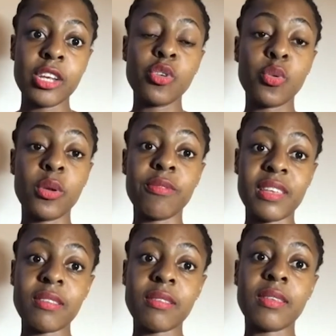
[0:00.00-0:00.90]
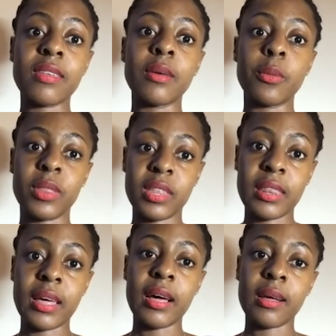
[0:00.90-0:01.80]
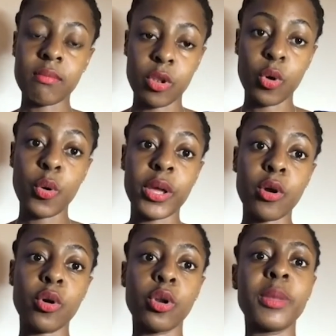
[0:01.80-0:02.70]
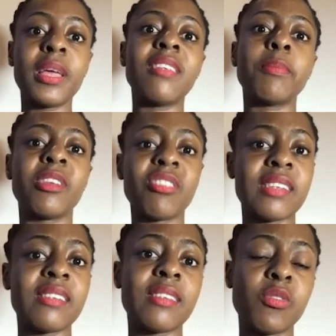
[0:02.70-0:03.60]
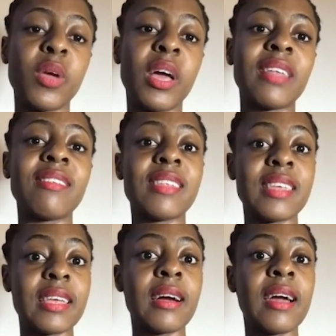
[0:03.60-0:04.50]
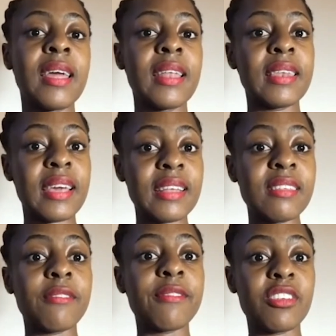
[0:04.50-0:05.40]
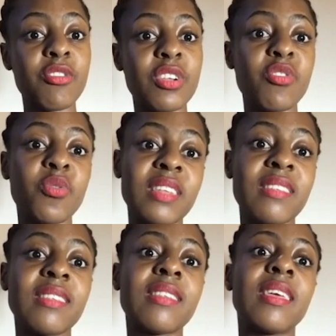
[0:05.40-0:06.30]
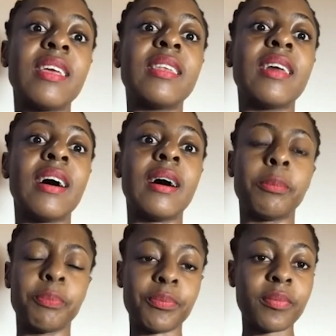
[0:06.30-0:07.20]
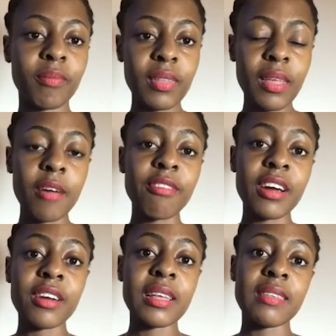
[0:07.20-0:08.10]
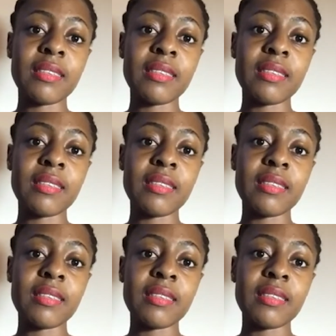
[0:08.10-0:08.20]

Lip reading: to invest within the local economy, especially since we are seeing negative interest rates in various